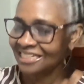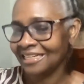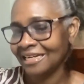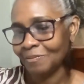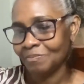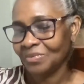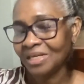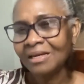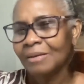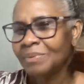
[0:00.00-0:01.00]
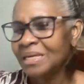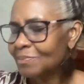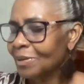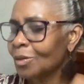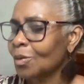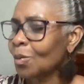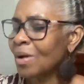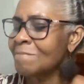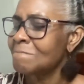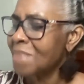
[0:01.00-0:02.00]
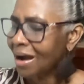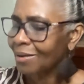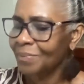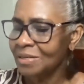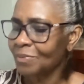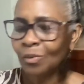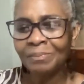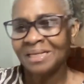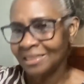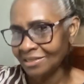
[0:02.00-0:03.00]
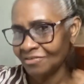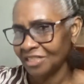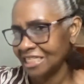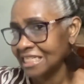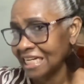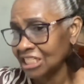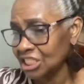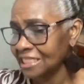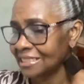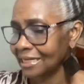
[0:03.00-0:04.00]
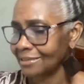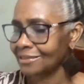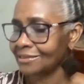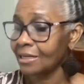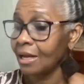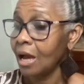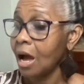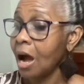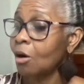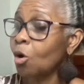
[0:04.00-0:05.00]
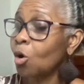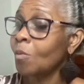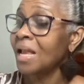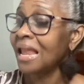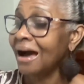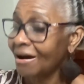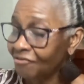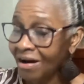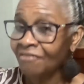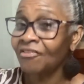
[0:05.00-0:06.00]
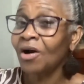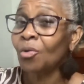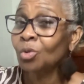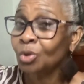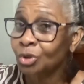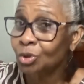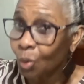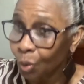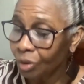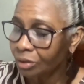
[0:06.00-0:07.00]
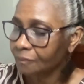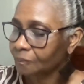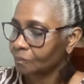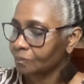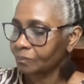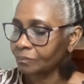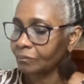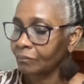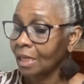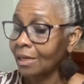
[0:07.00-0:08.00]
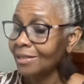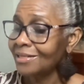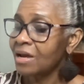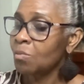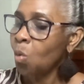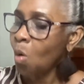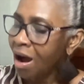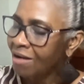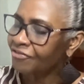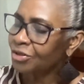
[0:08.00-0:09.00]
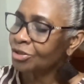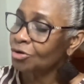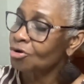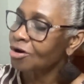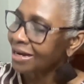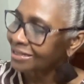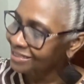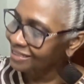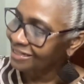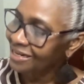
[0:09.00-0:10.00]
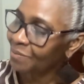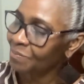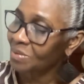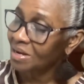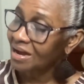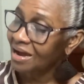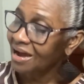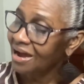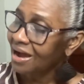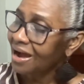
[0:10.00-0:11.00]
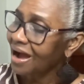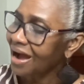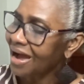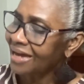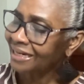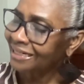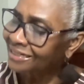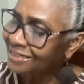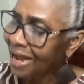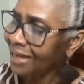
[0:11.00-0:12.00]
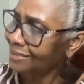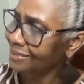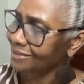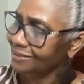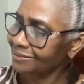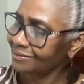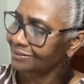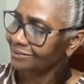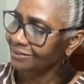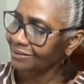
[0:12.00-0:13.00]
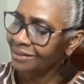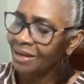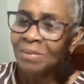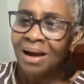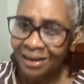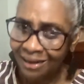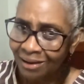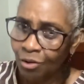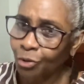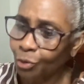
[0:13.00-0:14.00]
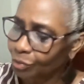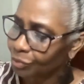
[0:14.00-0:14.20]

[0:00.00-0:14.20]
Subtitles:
day them people when mock people we believe in Jesus I go come laugh off uno too. Them want to do the wrong sitting them and at that them galang go do.